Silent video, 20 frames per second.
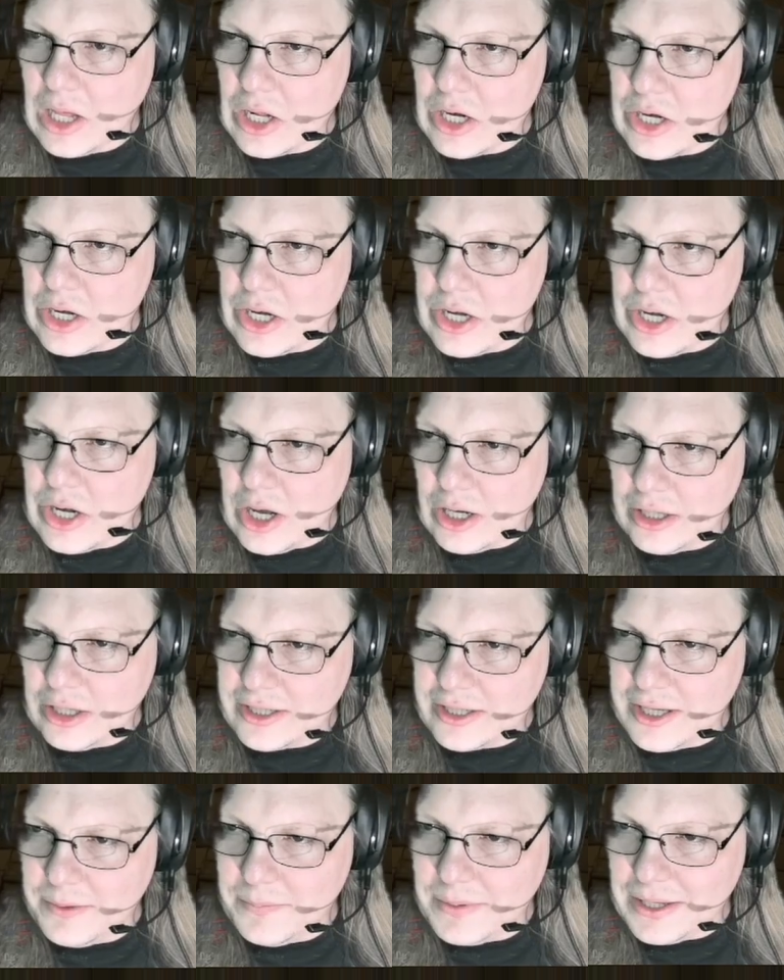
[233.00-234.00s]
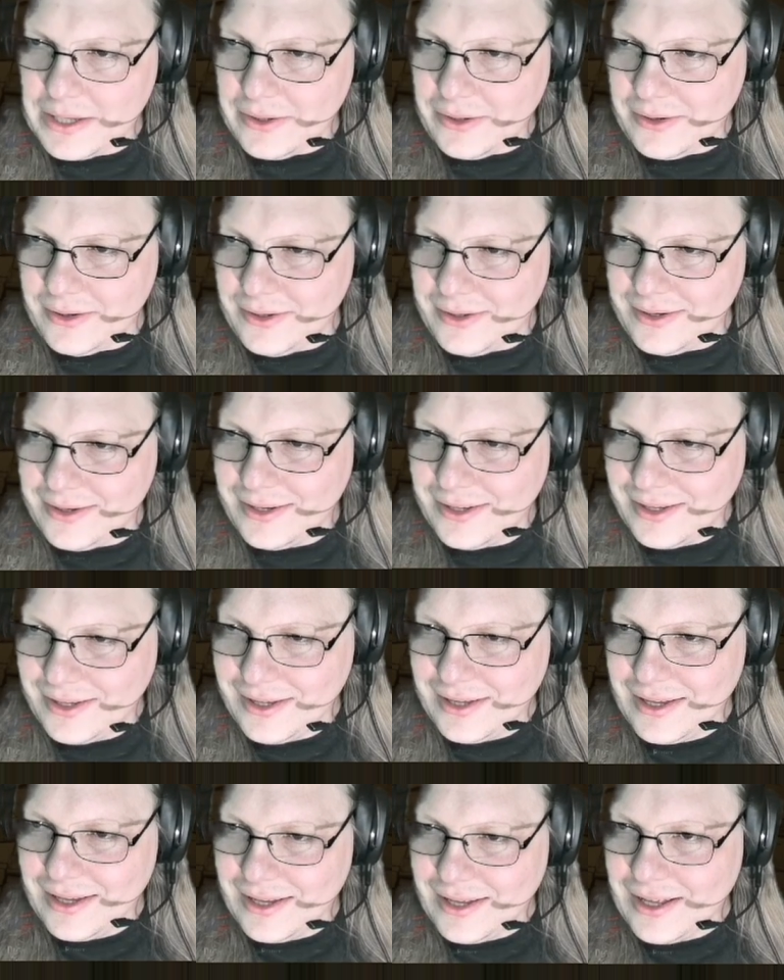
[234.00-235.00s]
not Camille.
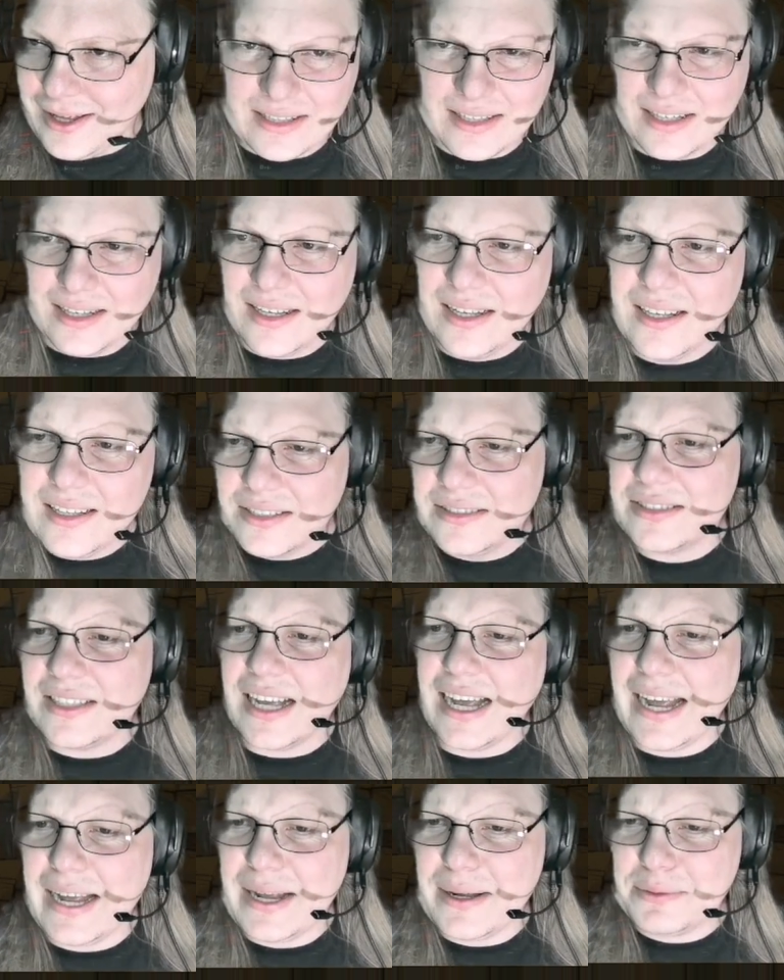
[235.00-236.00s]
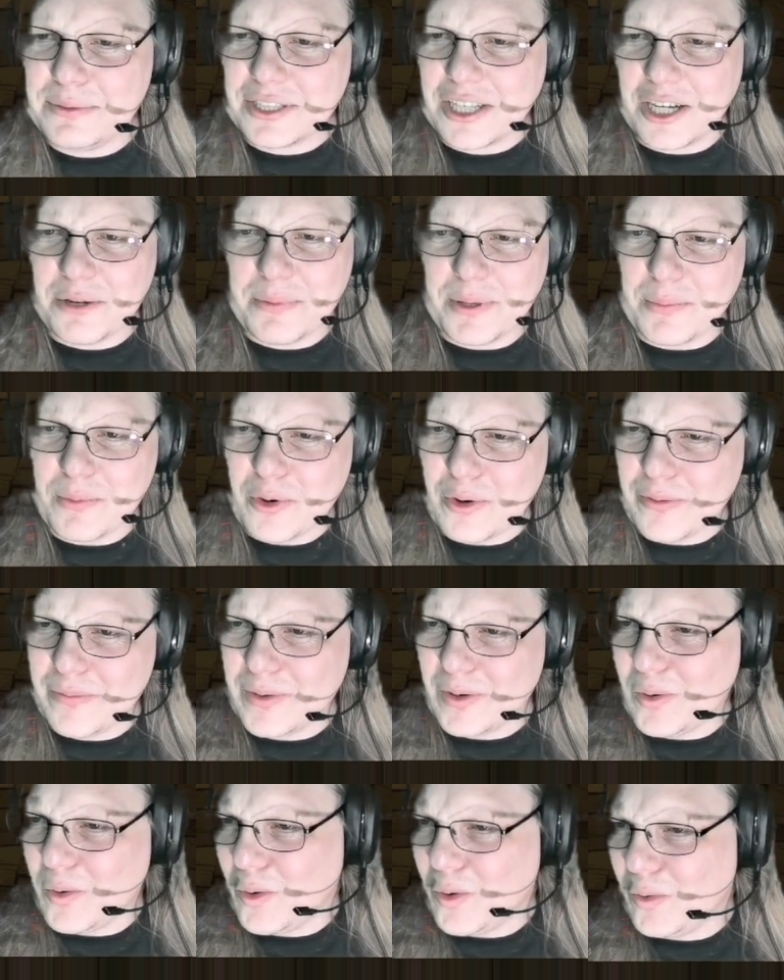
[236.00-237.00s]
So Abe's gonna be more of
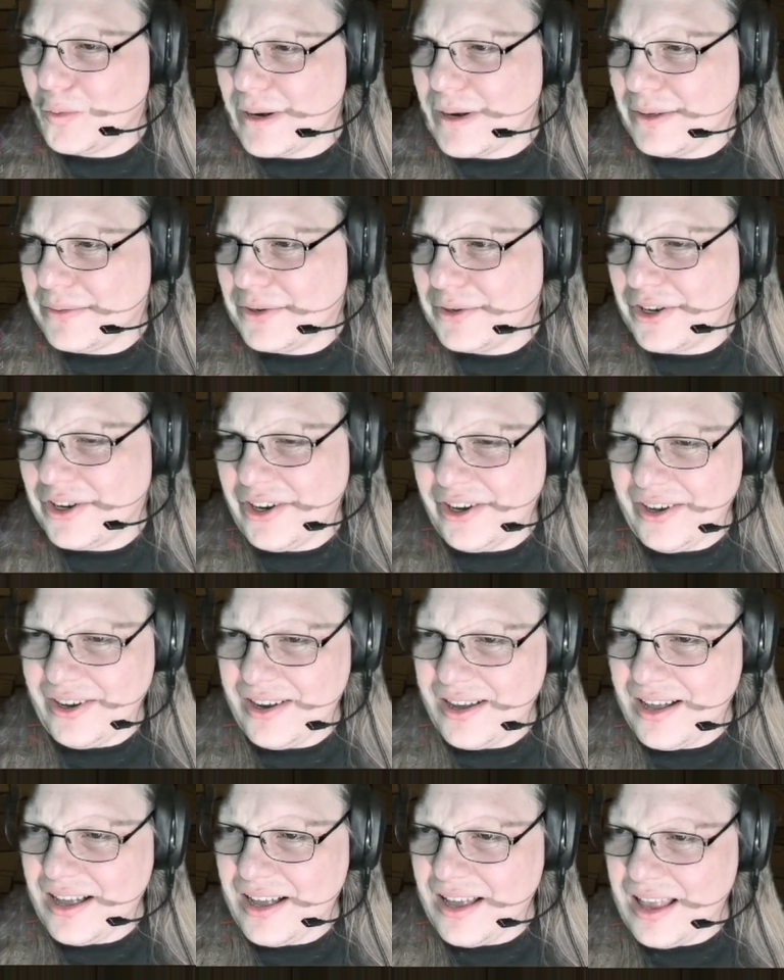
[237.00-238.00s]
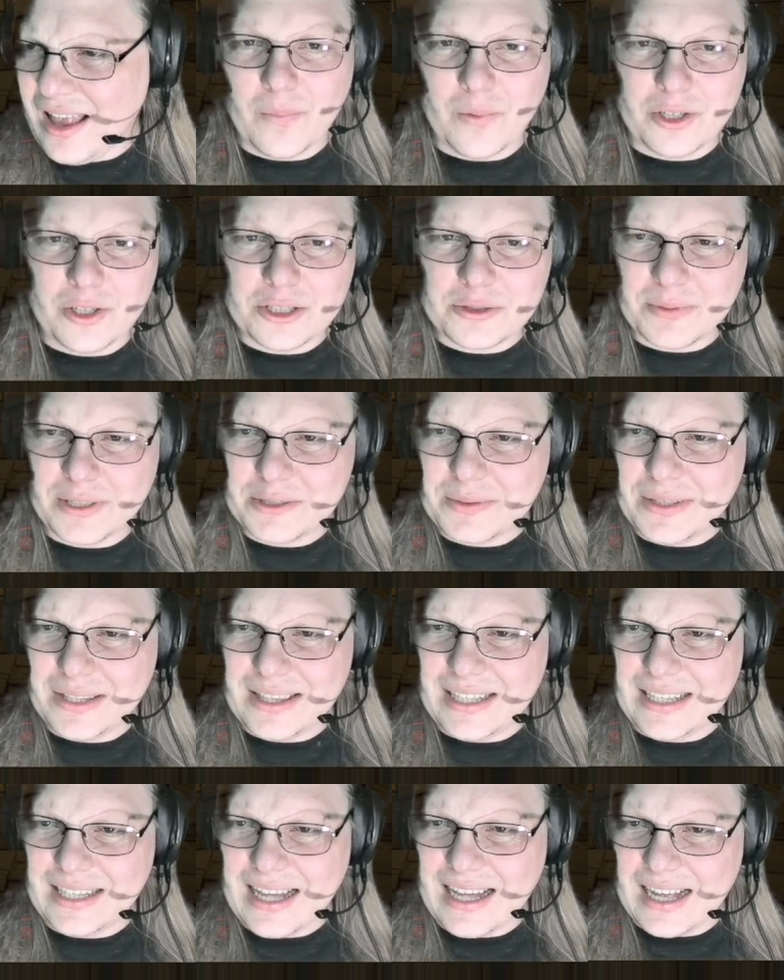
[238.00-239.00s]
an all-rounder, which makes me
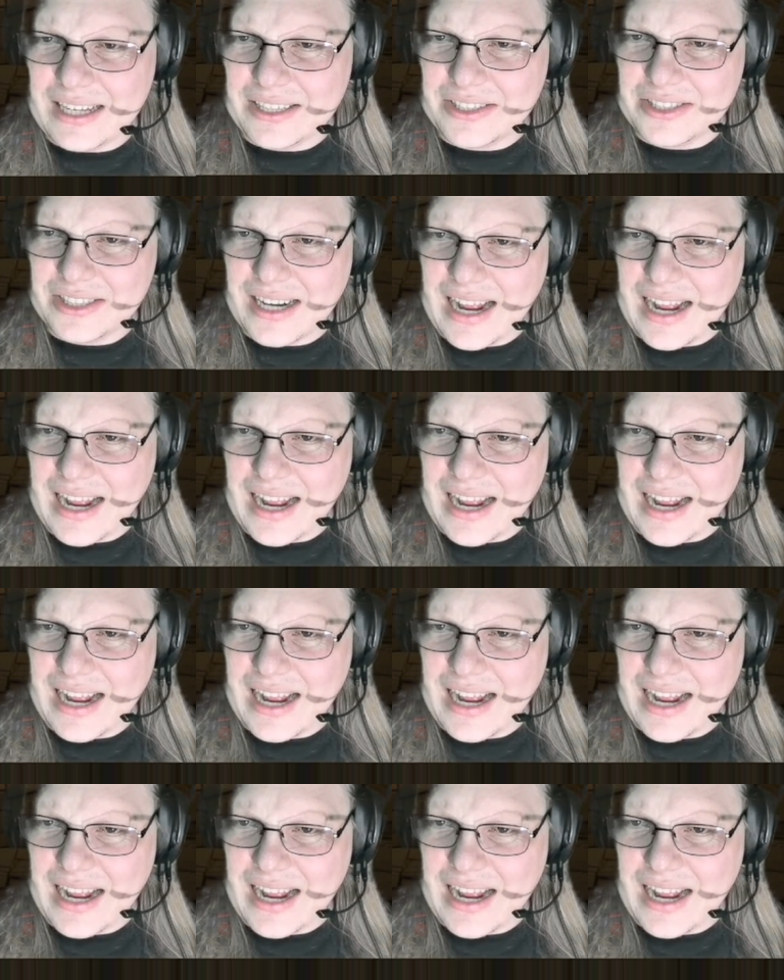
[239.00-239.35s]
think I should